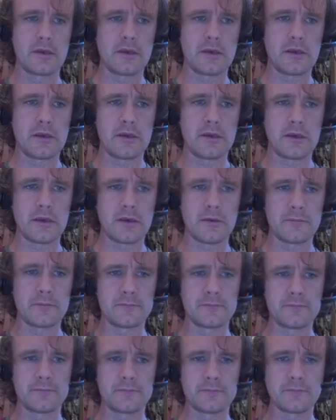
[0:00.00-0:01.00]
So
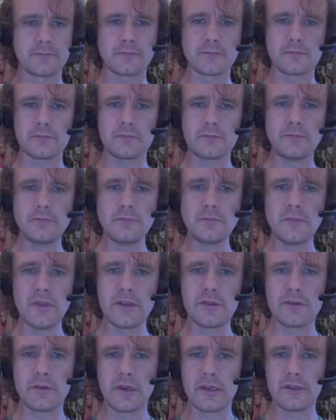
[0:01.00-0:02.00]

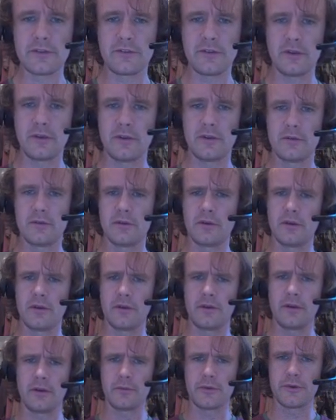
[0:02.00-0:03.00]
let's see.
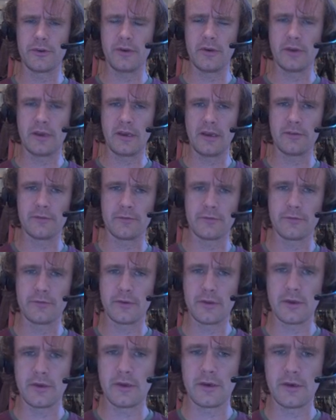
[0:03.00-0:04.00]
Now we shouldn't have
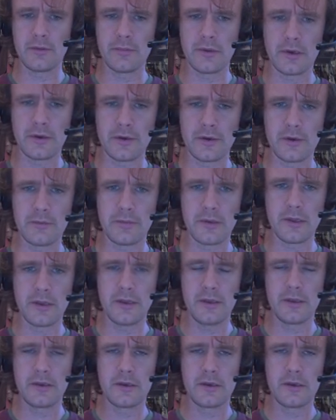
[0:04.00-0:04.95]
an inability to play.